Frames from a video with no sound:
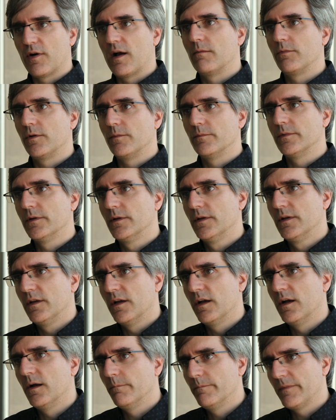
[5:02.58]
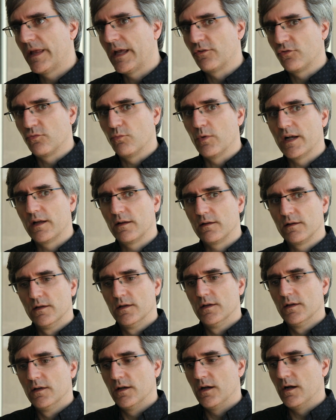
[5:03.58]
problem um, as well
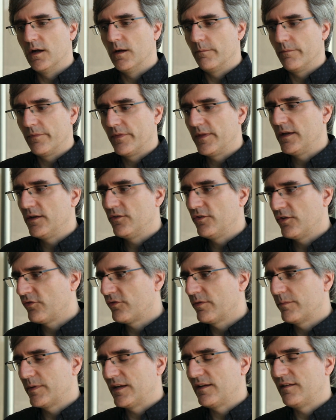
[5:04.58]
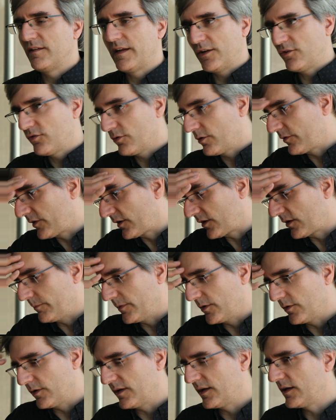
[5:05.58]
um, the distributed nature of the
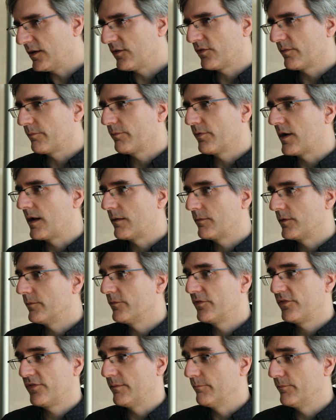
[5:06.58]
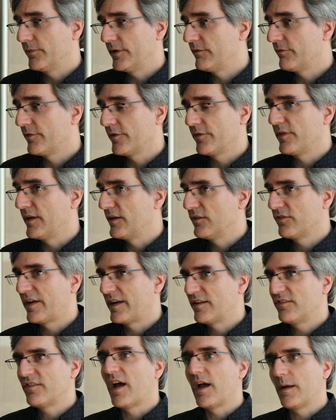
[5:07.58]
community is a problem simply for things
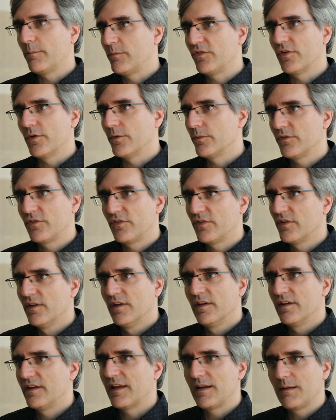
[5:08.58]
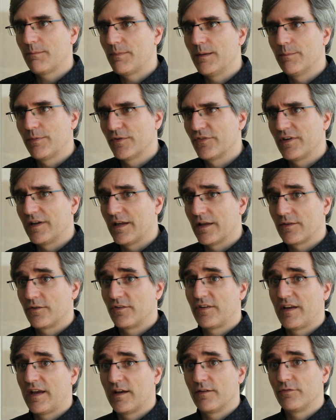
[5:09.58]
like time zones, getting people together
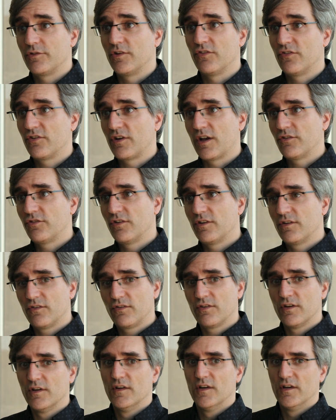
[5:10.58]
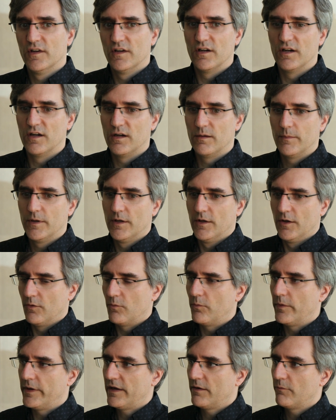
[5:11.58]
to have discussions. Um,
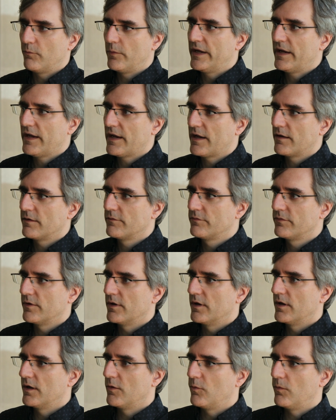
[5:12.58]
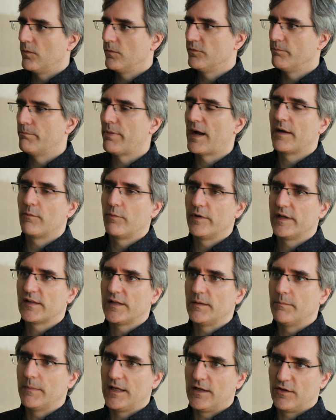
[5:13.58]
we, we have uh,
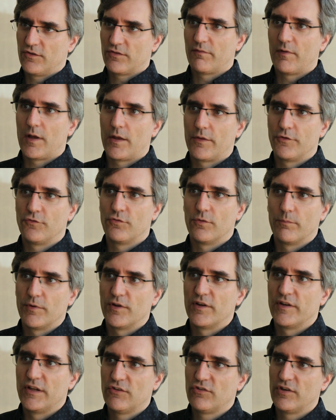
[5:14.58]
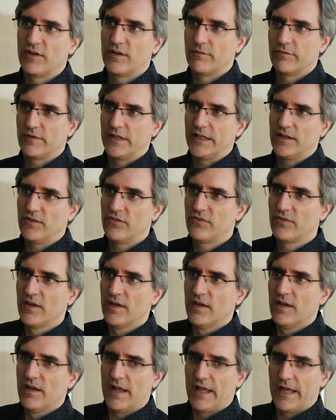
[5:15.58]
biweekly meetings of all the Drupal initiative leads,
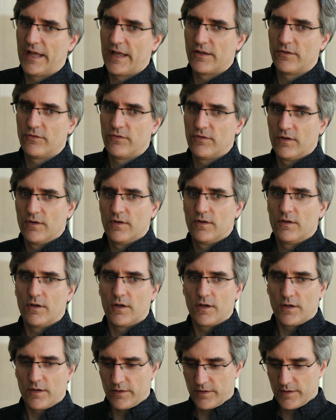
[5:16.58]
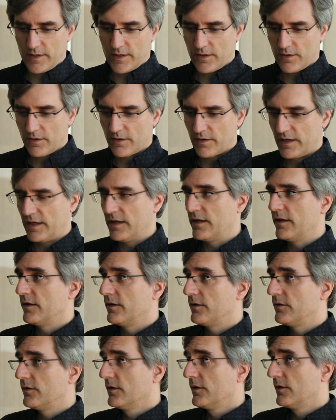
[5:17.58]
and uh, they're
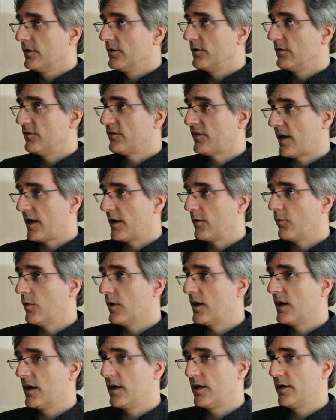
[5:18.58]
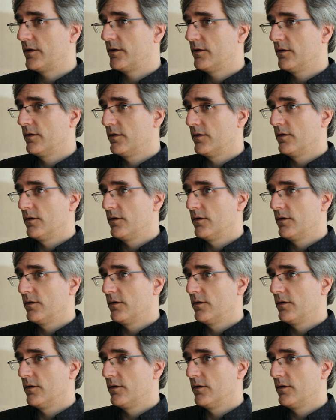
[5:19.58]
in Taiwan,